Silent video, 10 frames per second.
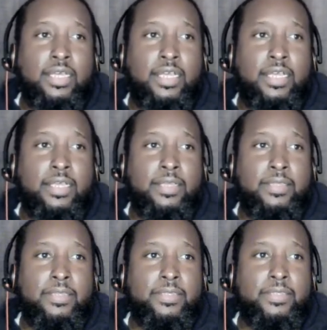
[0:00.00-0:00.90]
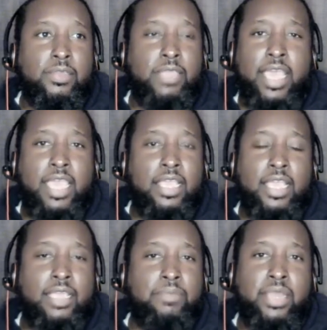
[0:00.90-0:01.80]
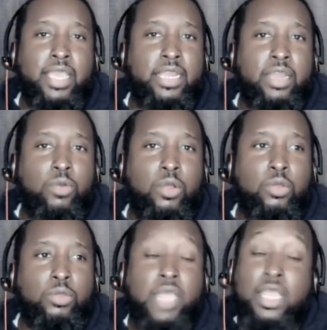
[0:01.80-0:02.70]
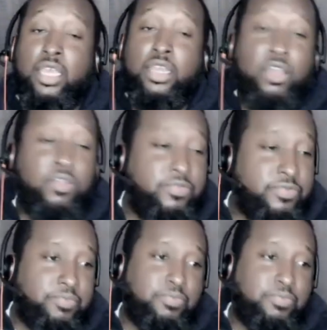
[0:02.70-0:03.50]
Uh, so, yeah, I ain't, I ain't playing that role. So I cut it off.